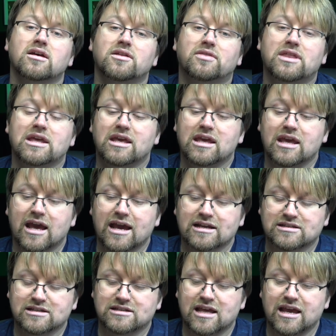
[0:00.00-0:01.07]
the
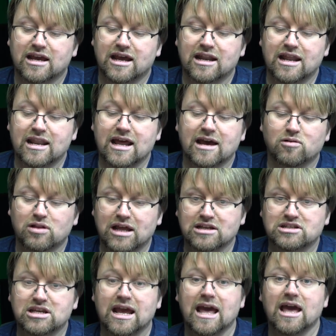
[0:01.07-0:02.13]
excess thing, and then that would
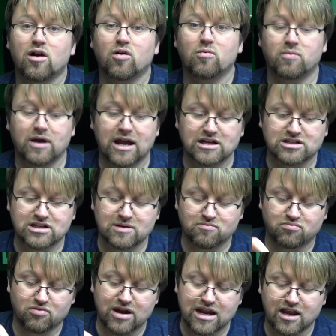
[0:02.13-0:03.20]
actually help
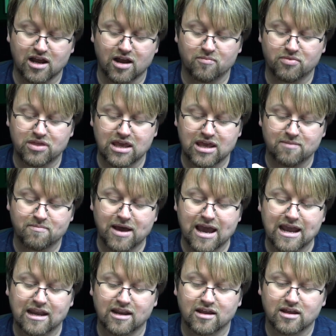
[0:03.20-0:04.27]
break up the
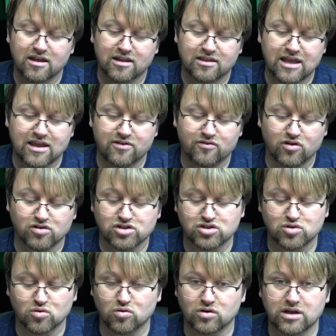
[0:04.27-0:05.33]
paint that you've got
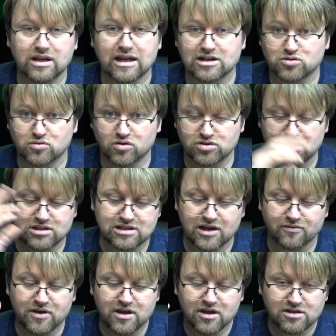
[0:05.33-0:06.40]
stored in the actual nozzle
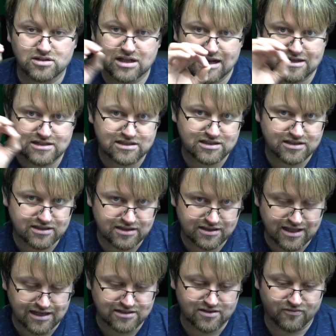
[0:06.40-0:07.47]
itself. So that's
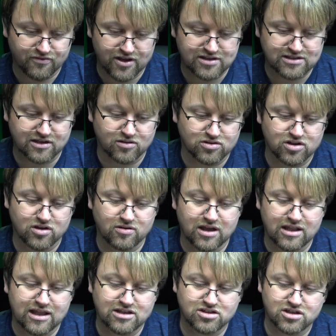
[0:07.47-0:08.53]
the first thing I'll do,
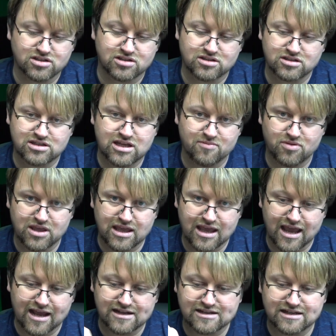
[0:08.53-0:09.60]
and then just tip the
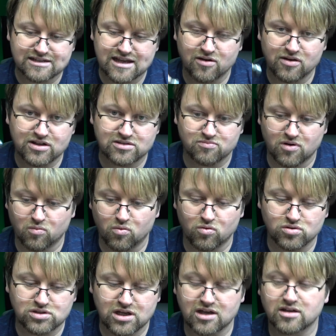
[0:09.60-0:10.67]
excess out into my
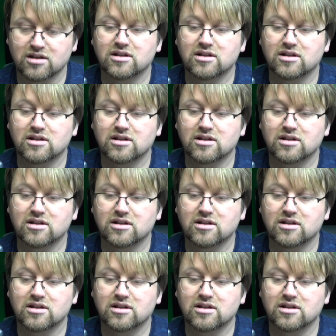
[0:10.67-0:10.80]
water,